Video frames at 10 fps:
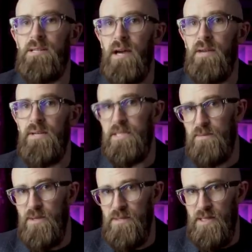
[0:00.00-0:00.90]

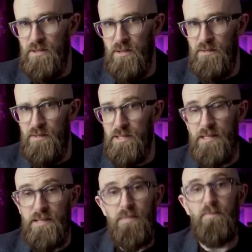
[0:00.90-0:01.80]
diverse music
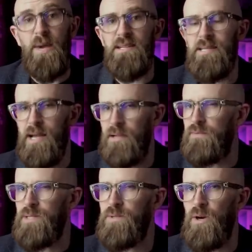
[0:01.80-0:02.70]
genres and bass sound
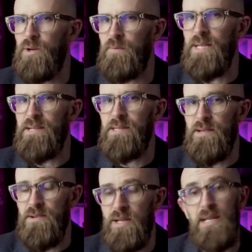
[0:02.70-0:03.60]
for strong beats, so
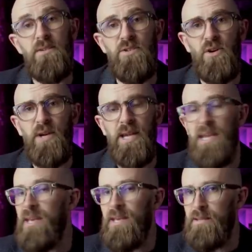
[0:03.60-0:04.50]
you can enjoy
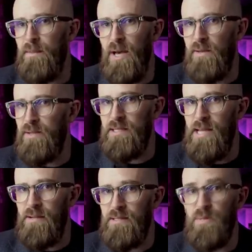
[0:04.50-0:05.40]
the perfect
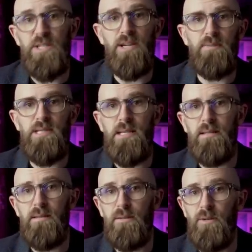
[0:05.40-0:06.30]
sound. Switching
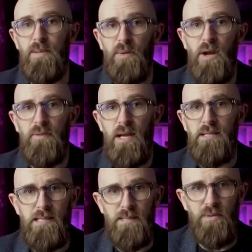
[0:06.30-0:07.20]
between the three
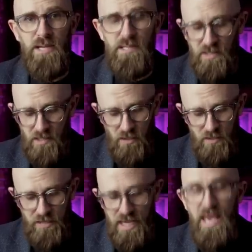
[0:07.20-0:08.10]
profiles is a breeze. Just
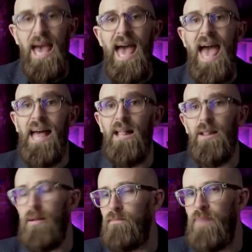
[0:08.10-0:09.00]
hold the
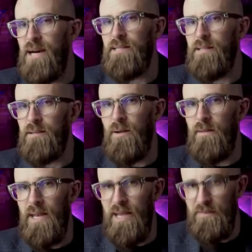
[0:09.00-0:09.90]
L button
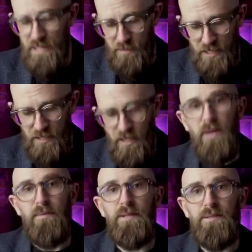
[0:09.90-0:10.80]
on the left earbud
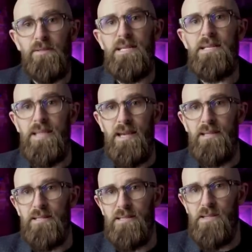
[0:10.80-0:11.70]
for three
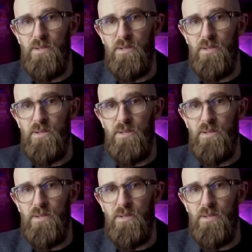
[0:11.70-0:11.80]
seconds to